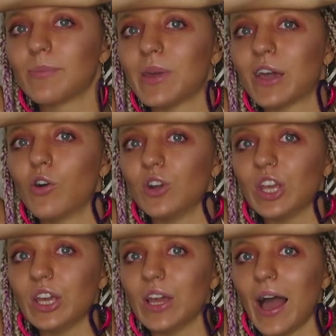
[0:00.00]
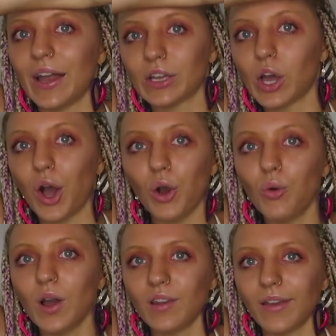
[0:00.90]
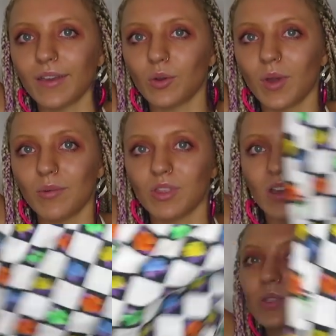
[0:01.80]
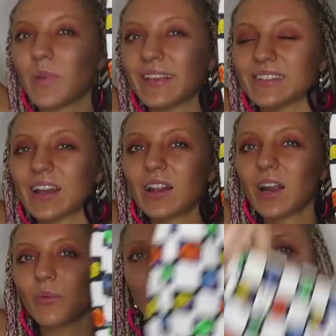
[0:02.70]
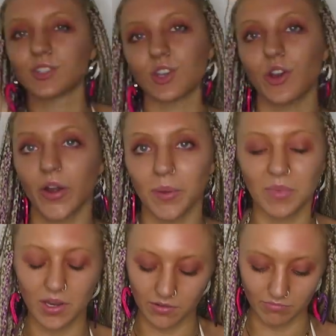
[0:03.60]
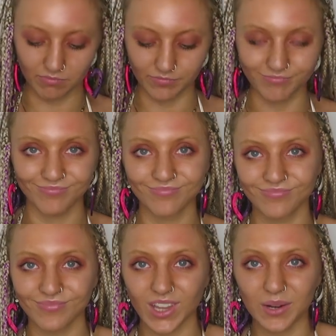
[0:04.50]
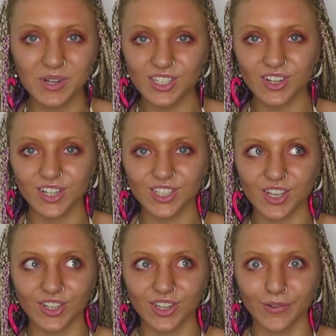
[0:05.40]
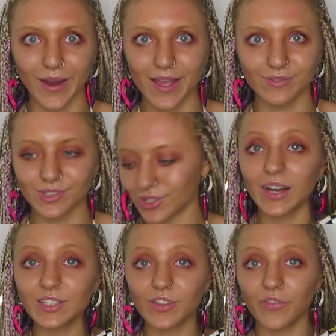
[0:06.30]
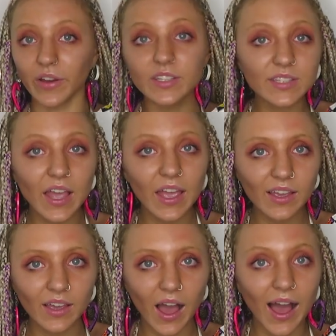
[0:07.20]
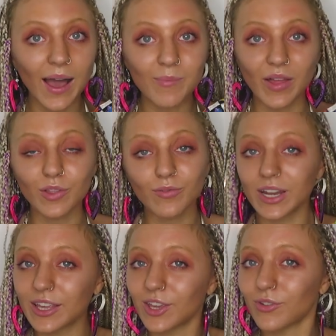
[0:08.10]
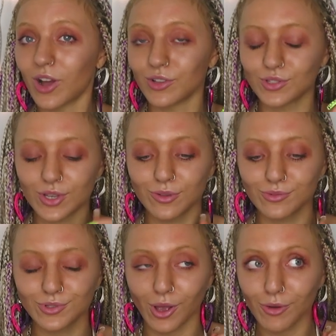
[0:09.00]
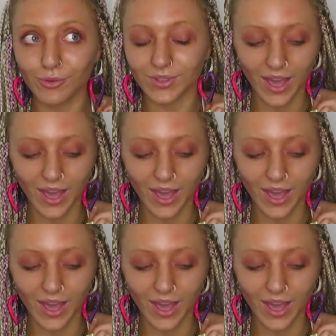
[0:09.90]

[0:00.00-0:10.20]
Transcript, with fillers: like big hoodie and a coat and like get away with it because it's basically like wearing a skirt. And I mean, I wear skirts all year round. That is the first thing, um, and they're really cute on too, so